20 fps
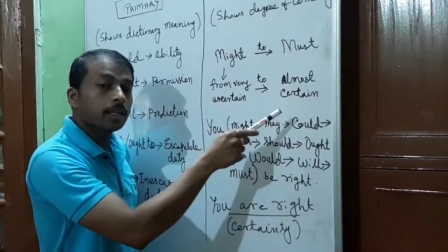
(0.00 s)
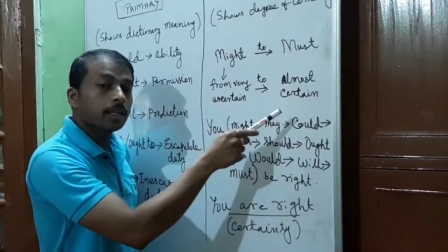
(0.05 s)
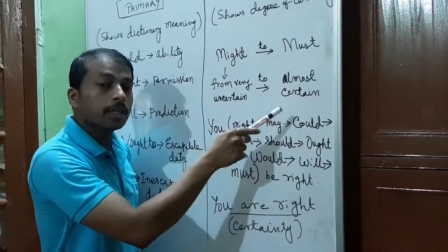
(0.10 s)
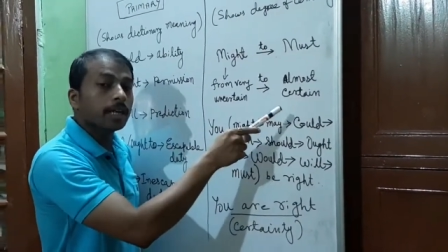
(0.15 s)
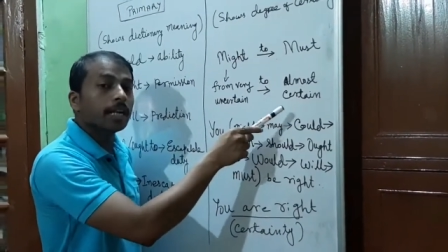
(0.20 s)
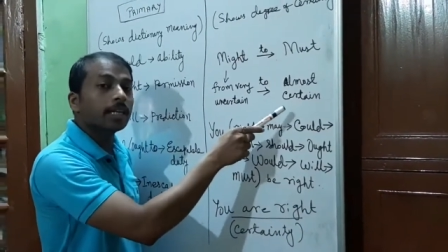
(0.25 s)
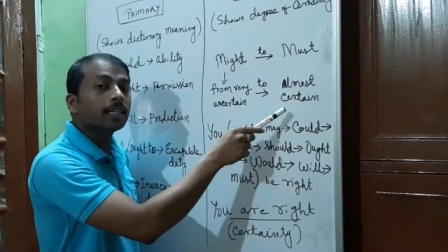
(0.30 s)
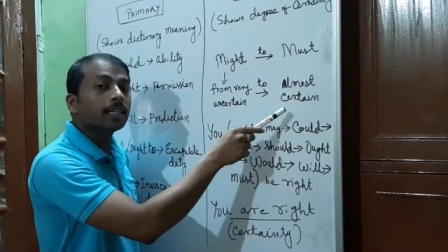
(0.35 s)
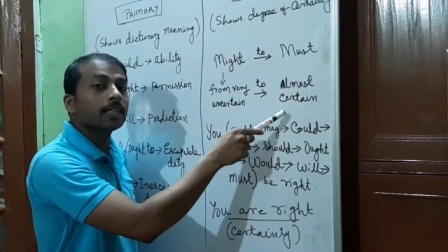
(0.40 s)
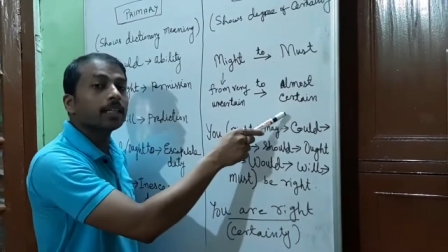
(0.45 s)

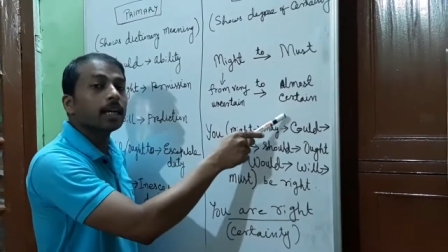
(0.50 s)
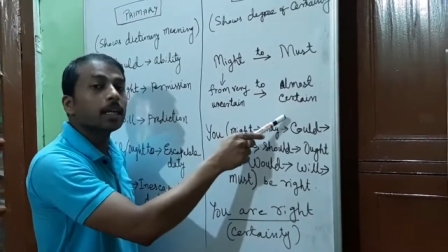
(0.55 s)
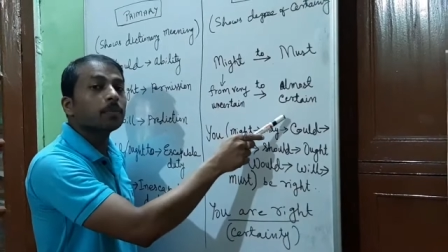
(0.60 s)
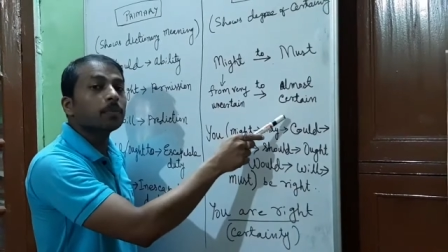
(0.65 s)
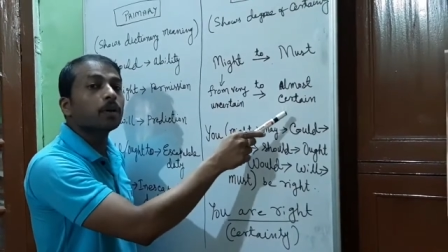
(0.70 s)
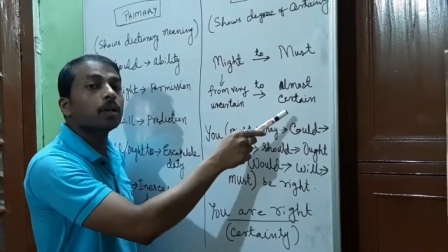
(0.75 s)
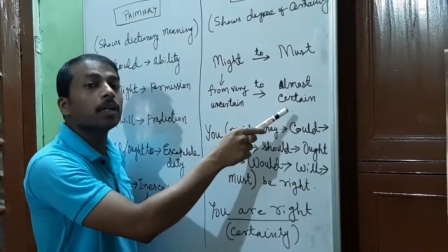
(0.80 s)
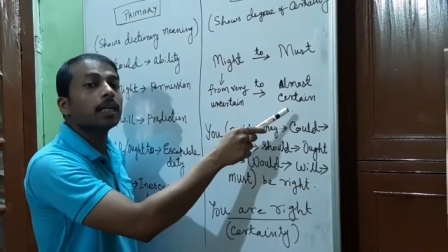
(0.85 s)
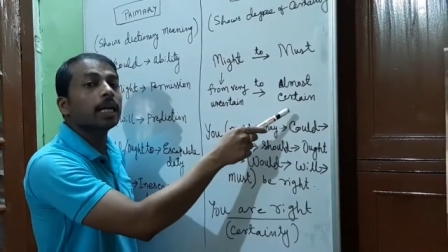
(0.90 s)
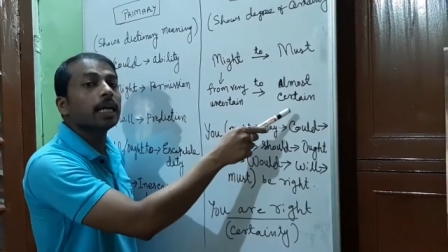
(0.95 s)

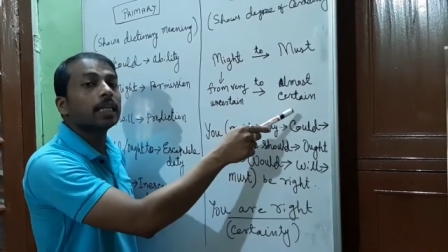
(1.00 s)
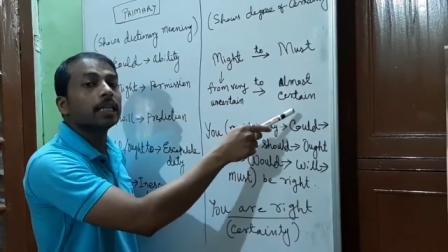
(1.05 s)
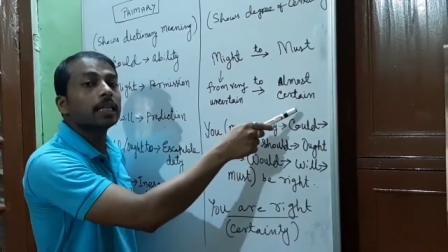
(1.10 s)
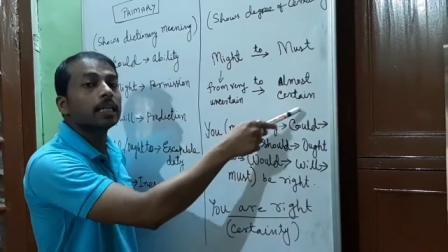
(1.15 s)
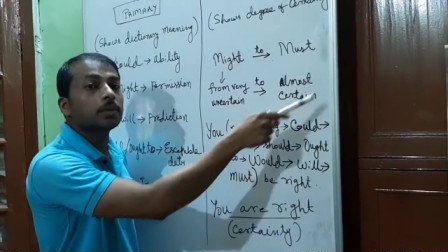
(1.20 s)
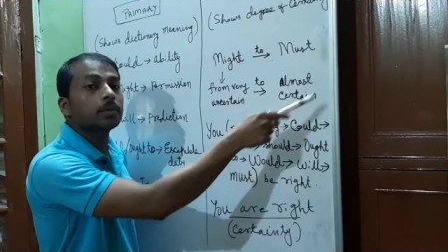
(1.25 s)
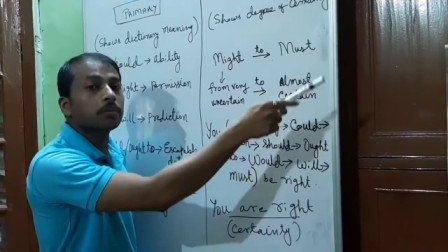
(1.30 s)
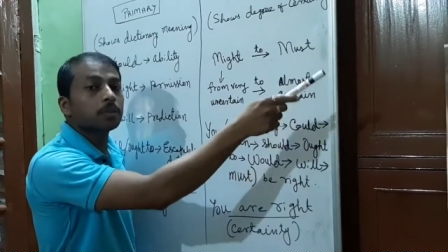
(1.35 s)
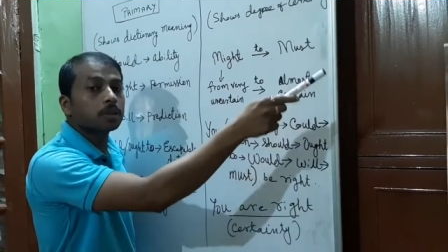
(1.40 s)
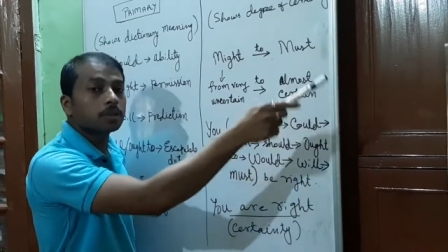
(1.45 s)

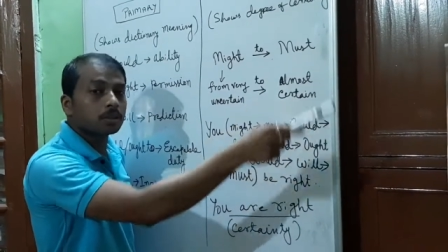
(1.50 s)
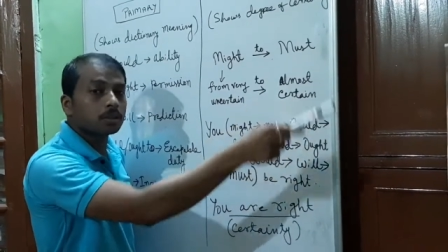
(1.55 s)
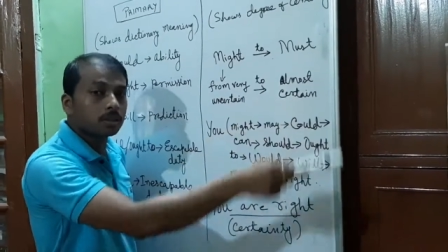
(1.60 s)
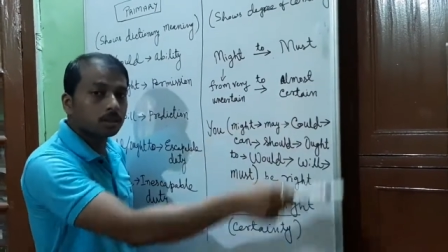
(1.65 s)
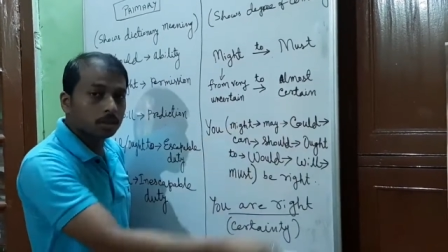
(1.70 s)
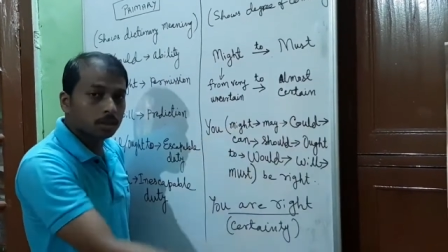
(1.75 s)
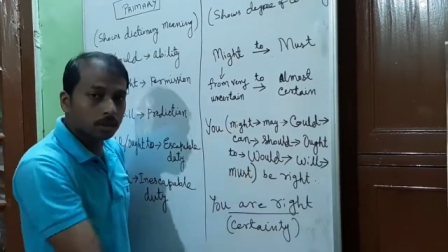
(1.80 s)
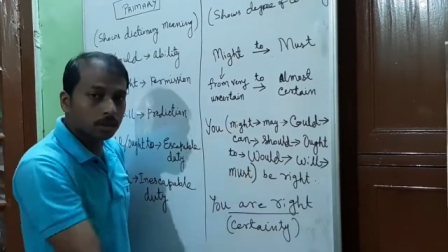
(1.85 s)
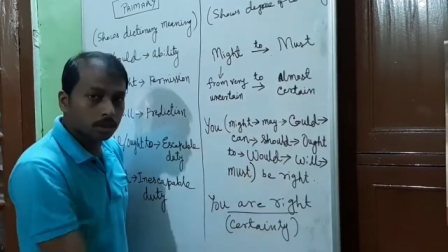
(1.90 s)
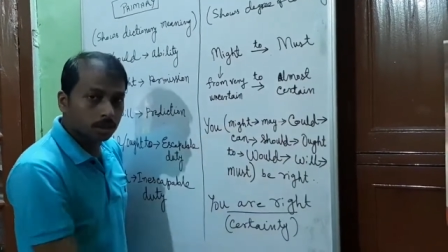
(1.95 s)
99.99%
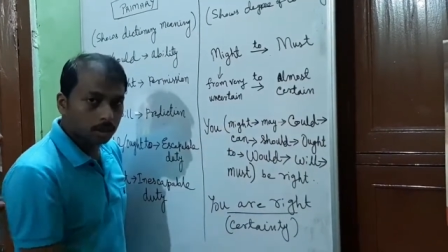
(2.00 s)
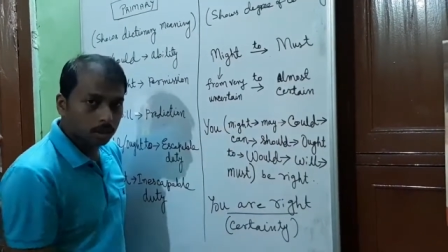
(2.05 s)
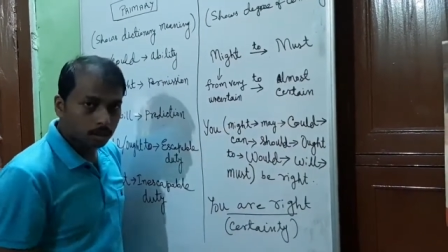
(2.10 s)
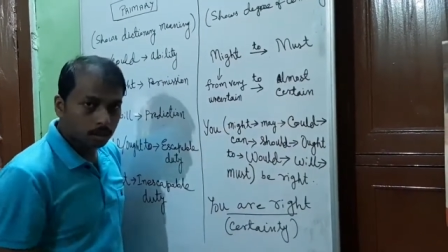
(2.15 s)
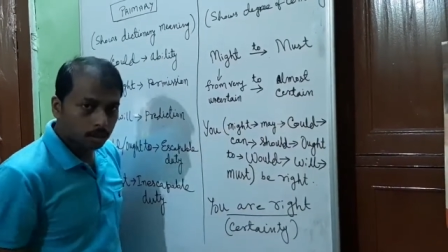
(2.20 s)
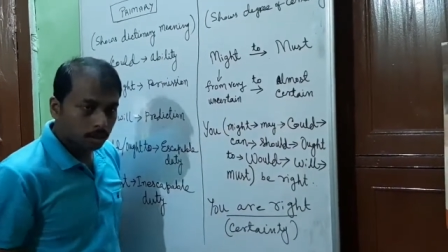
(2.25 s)
certain.